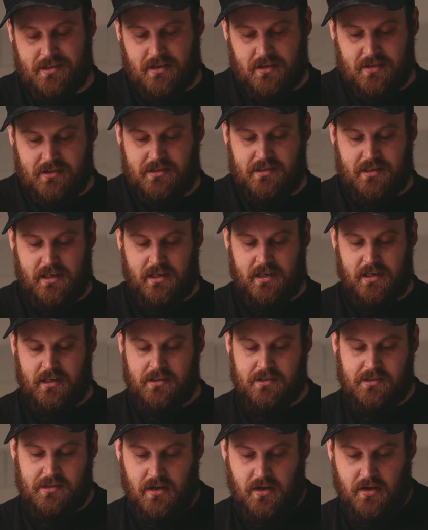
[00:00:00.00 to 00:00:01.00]
aren't sticking.
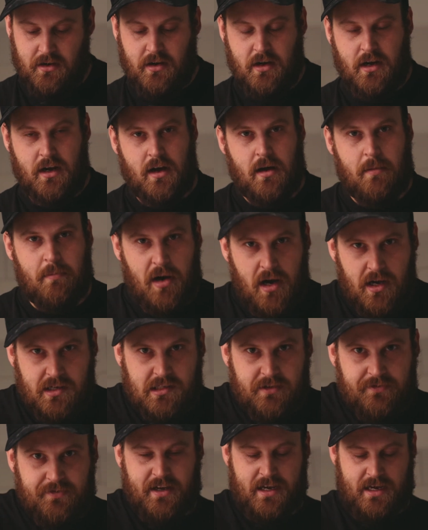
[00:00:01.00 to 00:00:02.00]
So
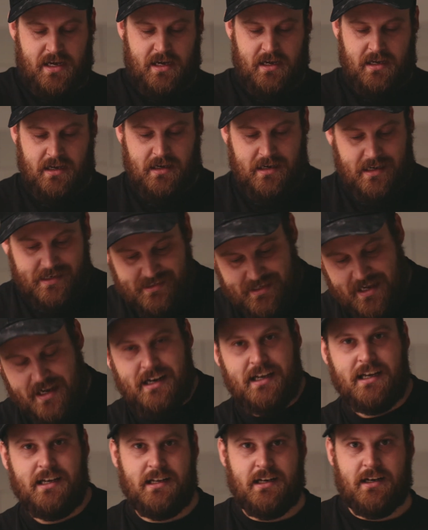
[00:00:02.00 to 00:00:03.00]
persevere, let's get
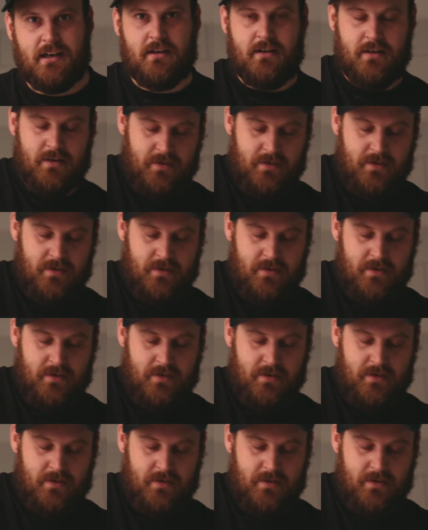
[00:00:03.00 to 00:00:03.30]
kneading.